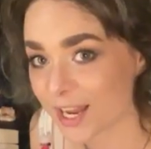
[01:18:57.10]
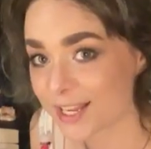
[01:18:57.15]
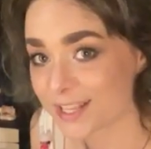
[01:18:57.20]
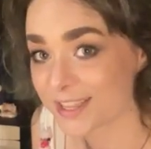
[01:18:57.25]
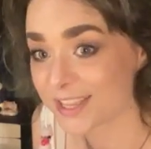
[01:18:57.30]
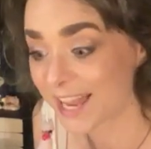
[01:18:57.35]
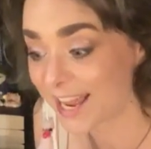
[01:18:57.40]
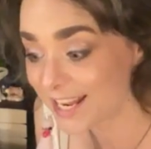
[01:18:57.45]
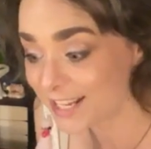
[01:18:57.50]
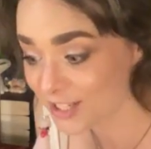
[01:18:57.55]
and
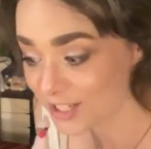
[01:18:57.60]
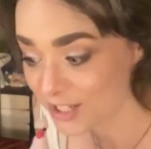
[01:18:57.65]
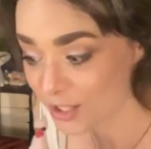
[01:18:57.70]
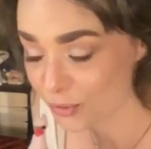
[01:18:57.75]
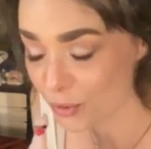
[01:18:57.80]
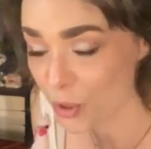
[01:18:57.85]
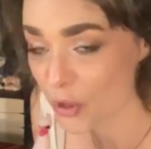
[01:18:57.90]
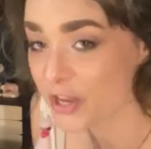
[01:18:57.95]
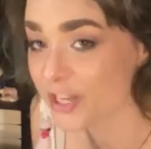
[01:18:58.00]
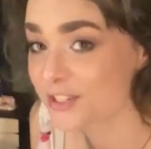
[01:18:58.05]
then the
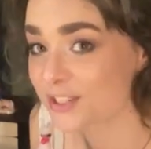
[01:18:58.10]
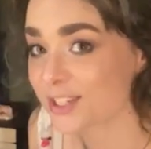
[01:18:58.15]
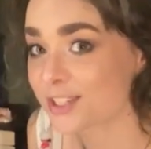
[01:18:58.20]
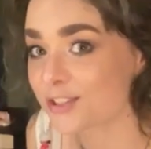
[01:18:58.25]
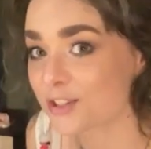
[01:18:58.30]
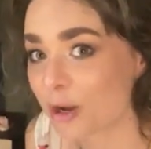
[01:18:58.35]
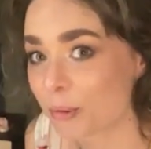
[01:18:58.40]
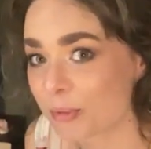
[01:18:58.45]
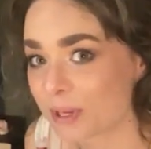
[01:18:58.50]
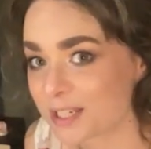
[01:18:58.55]
royalties
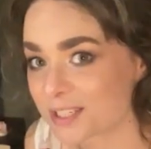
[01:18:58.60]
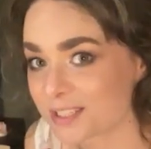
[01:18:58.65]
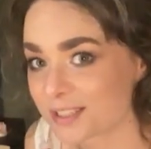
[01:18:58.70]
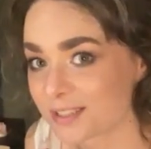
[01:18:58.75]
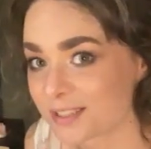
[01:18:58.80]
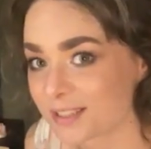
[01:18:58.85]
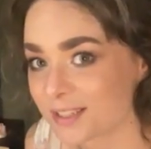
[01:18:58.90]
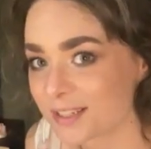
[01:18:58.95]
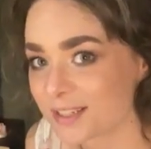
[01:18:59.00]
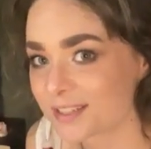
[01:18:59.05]
come in.
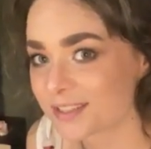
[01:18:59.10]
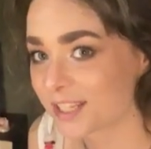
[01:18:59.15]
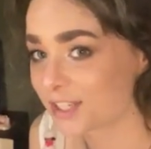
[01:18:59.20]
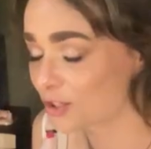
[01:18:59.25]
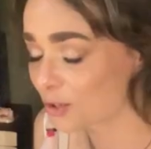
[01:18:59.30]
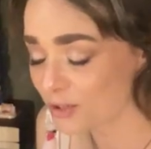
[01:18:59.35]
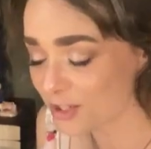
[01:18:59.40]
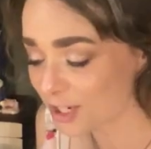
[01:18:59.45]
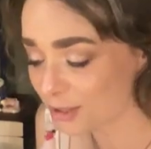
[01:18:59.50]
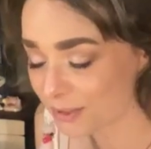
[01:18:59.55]
They
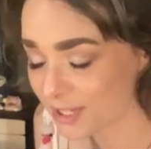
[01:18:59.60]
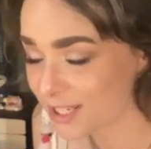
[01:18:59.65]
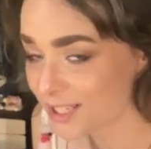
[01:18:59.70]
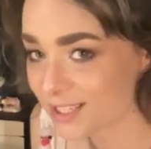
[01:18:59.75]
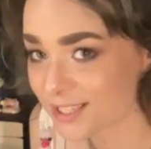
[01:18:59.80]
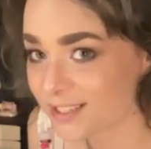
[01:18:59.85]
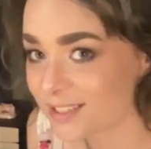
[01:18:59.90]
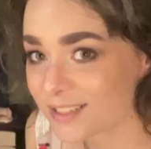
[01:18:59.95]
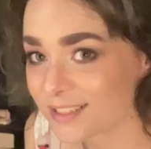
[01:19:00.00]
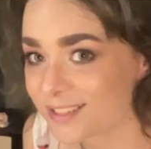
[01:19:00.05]
don't come
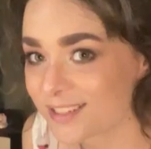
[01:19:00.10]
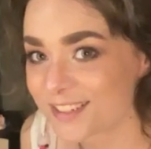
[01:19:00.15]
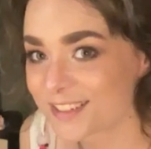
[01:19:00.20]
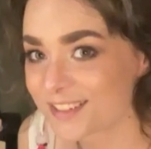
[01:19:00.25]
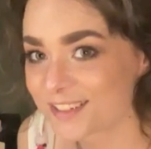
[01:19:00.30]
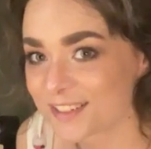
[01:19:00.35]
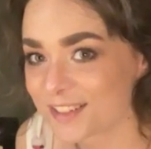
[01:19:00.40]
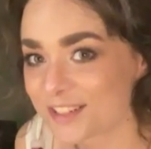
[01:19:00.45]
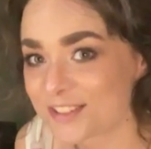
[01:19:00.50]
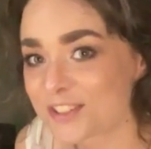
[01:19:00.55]
in
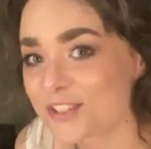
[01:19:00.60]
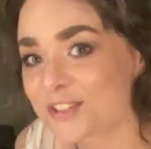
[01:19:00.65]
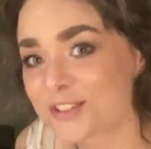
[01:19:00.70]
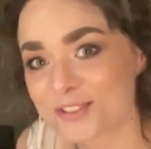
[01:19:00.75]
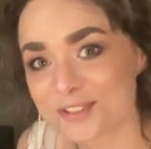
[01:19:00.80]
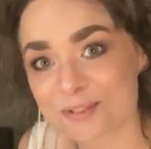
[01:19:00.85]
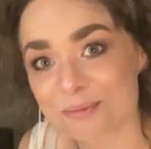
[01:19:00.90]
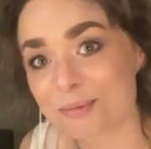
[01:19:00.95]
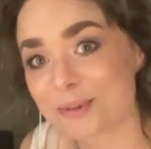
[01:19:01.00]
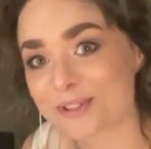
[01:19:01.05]
until
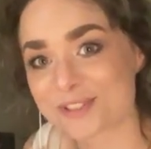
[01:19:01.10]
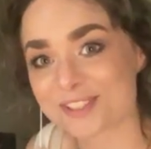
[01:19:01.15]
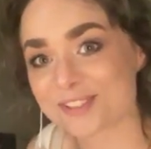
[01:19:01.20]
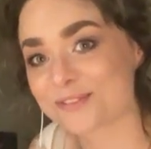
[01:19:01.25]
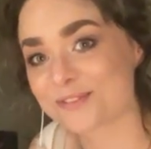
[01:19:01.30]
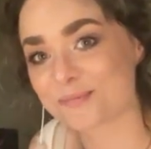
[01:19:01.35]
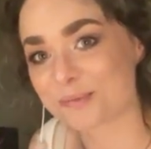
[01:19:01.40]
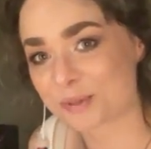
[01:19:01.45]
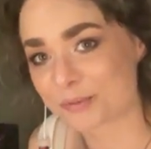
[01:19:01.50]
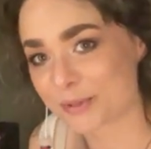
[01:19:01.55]
the books
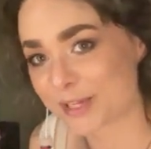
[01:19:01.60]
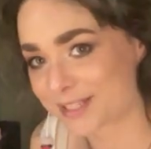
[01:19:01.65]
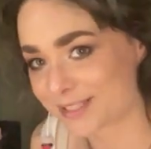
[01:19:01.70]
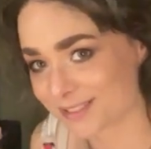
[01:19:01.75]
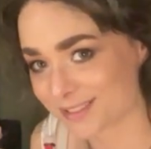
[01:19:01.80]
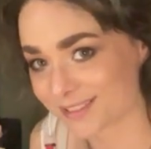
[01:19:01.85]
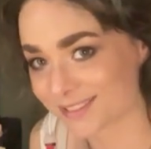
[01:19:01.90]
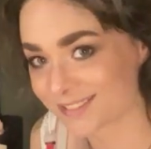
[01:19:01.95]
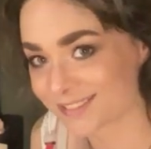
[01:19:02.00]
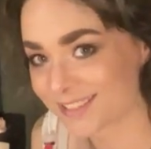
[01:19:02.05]
have been
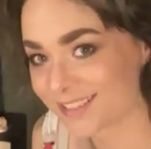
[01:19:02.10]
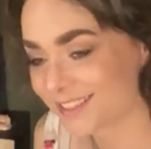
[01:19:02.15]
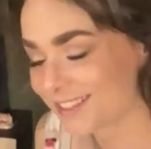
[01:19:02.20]
written.